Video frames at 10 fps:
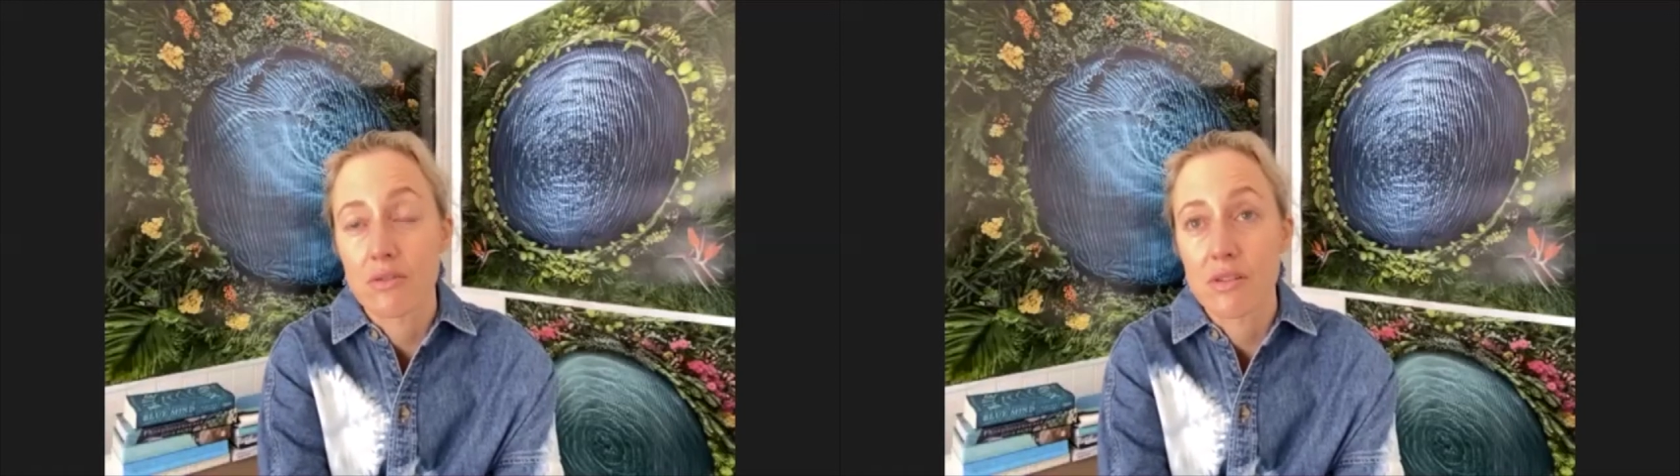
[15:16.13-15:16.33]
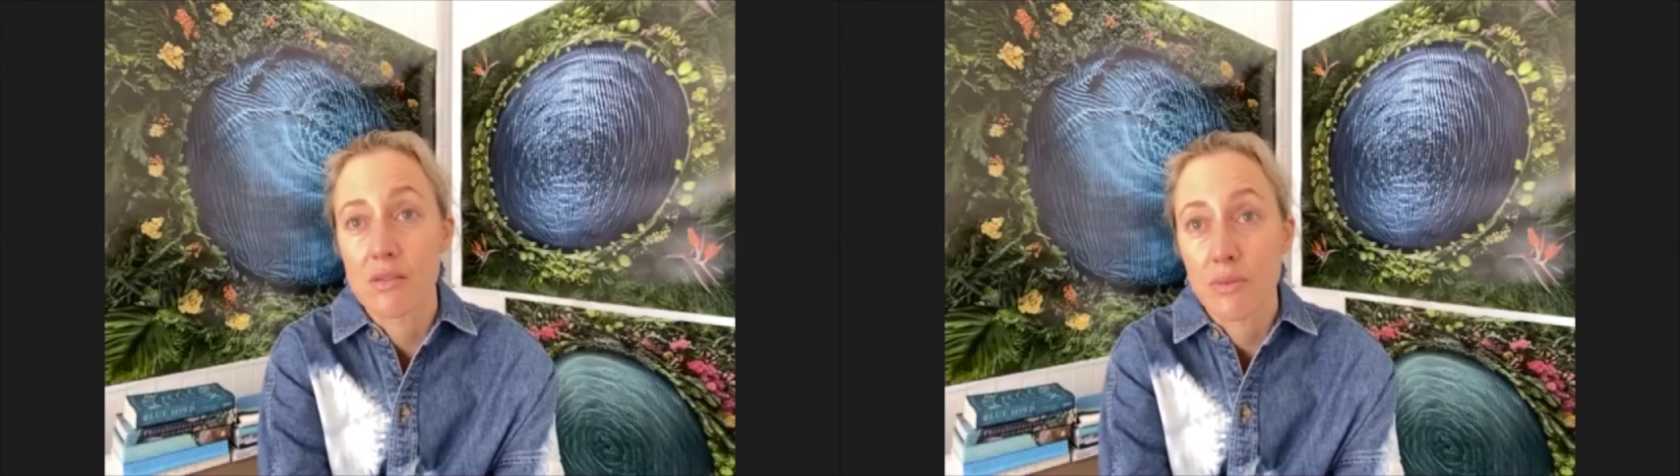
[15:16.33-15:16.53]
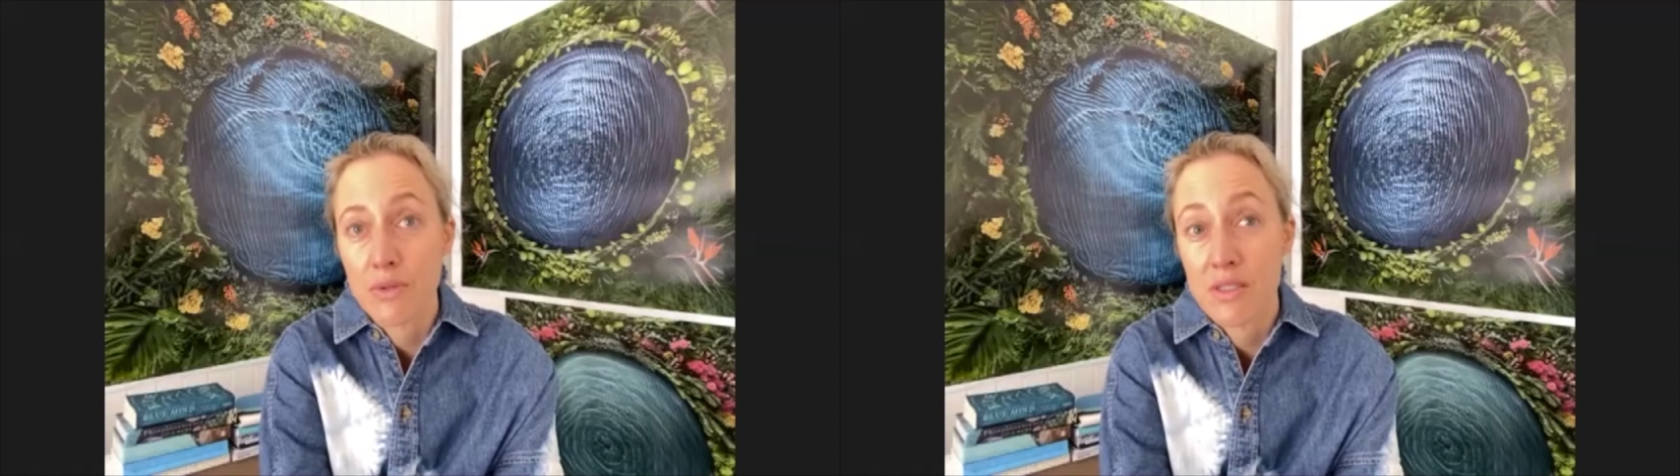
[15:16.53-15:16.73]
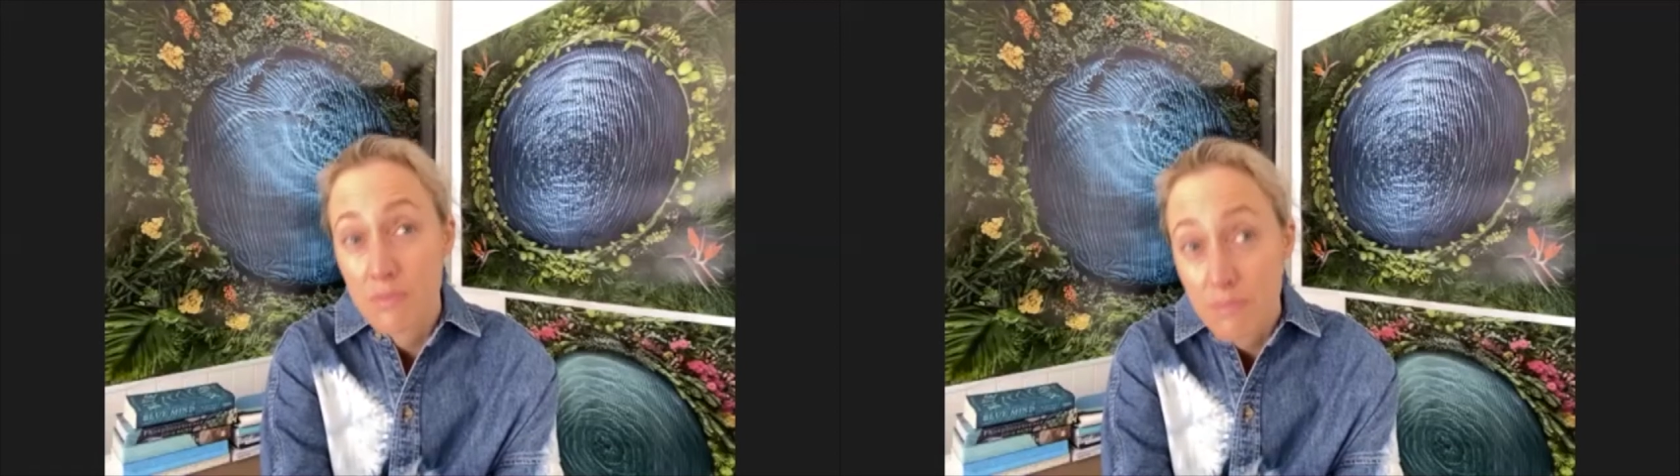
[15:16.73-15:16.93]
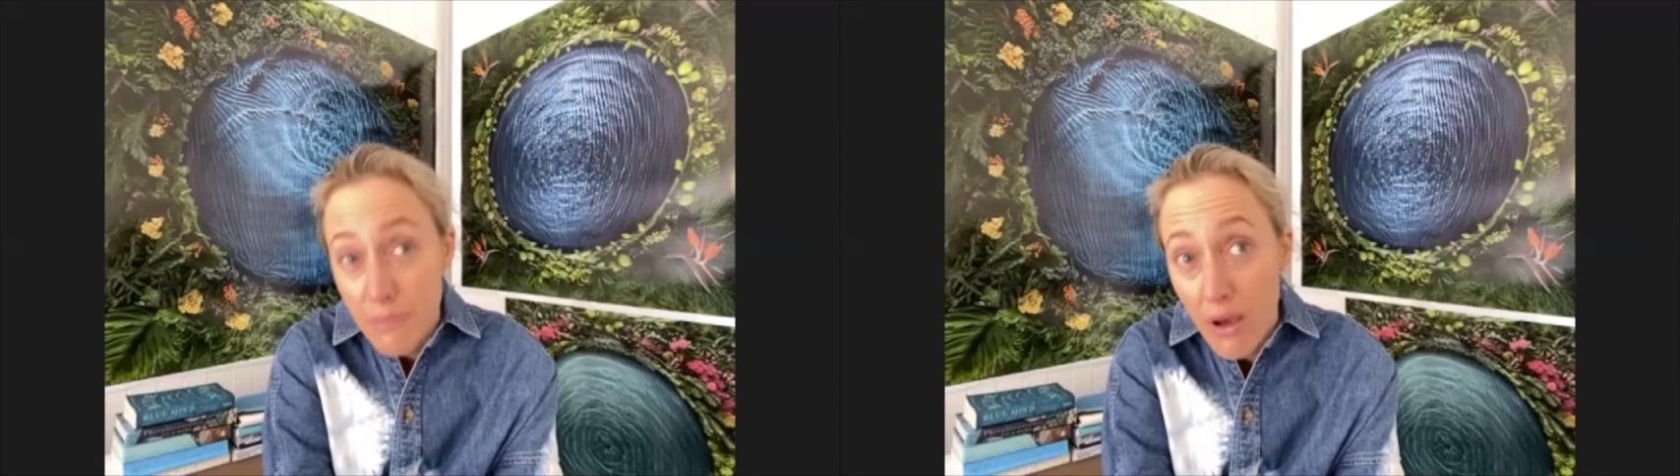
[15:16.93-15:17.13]
are
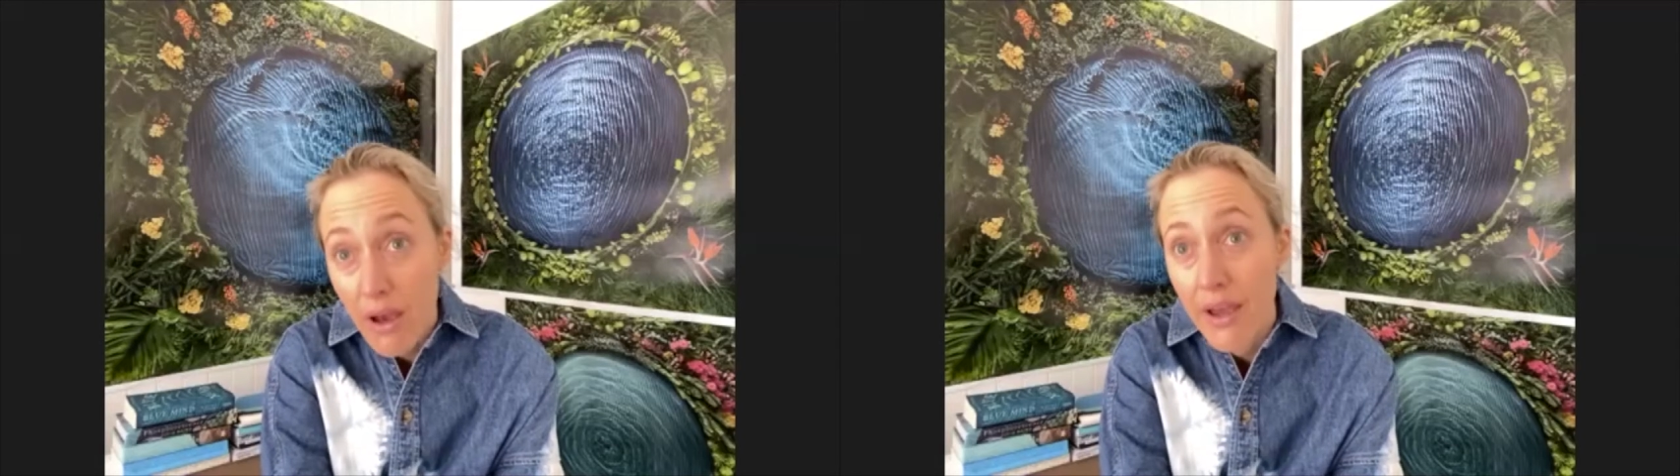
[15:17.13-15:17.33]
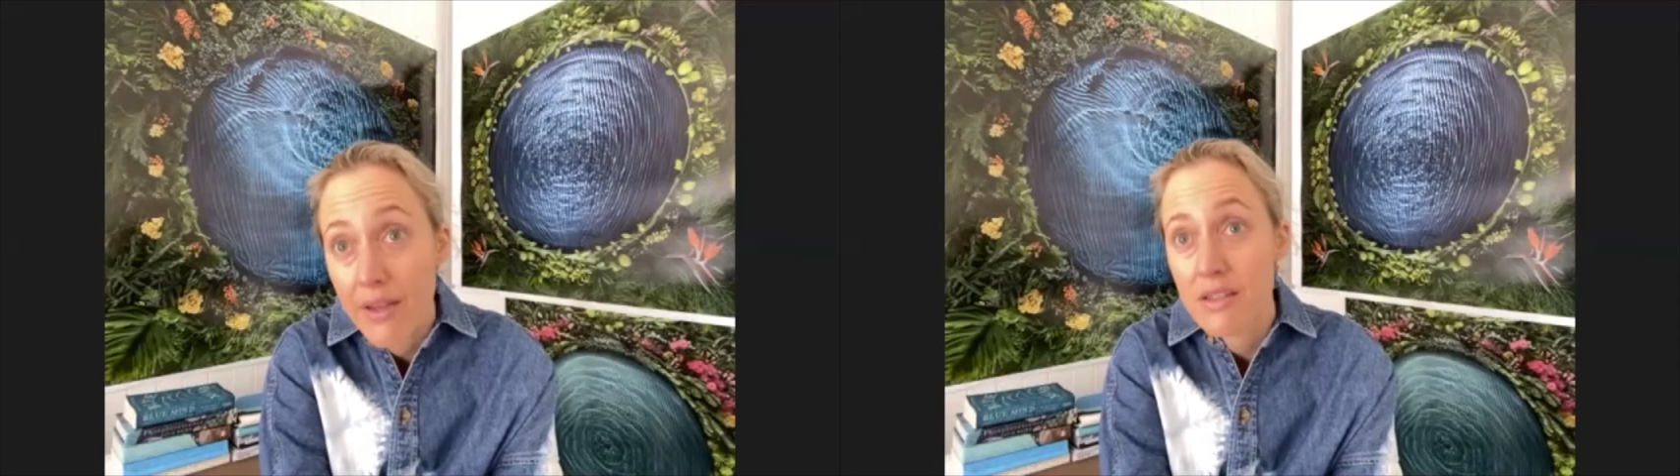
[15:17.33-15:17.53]
inspired